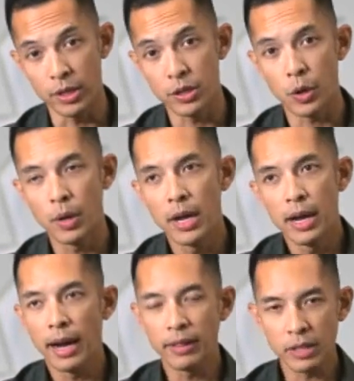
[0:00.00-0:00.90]
So
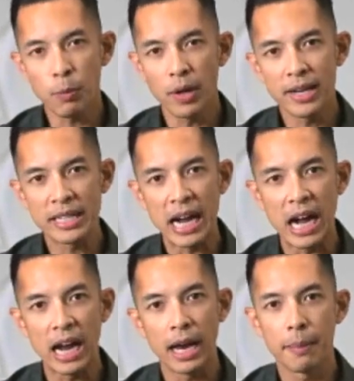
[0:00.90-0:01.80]
at this point in
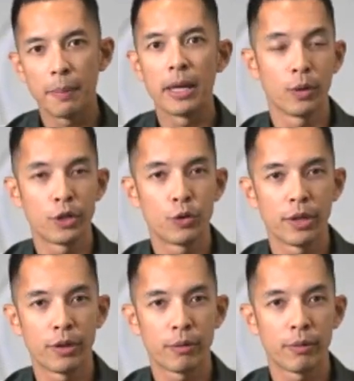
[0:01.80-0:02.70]
time,
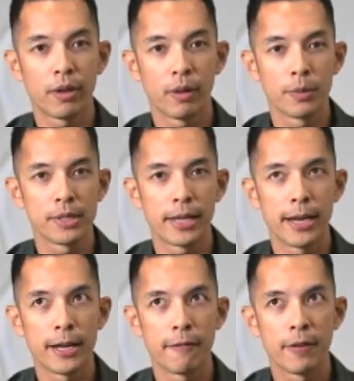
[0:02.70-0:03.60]
2023, almost the
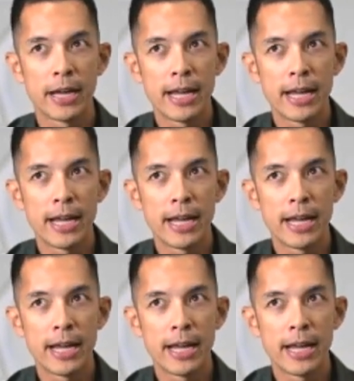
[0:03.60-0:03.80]
end of,